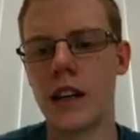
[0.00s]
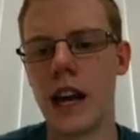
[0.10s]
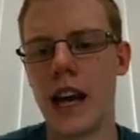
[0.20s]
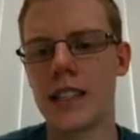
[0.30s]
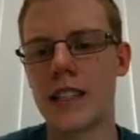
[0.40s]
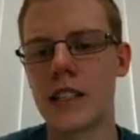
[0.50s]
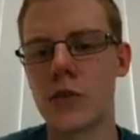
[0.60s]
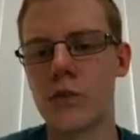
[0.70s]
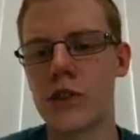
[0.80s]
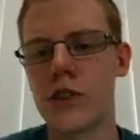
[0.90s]
and still
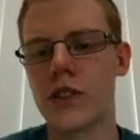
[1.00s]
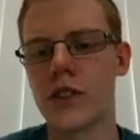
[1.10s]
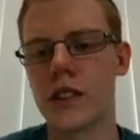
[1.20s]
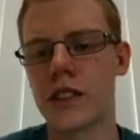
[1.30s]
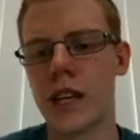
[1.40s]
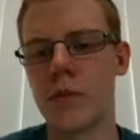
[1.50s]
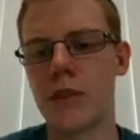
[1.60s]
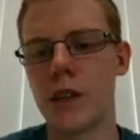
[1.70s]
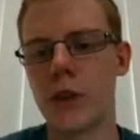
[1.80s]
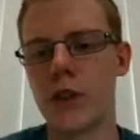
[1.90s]
produces the same
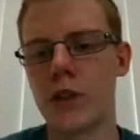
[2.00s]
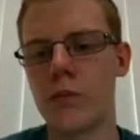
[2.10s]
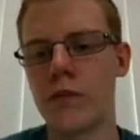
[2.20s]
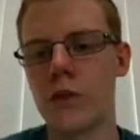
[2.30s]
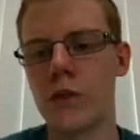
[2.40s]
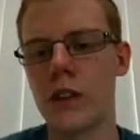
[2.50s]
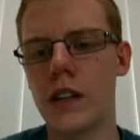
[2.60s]
thing we could before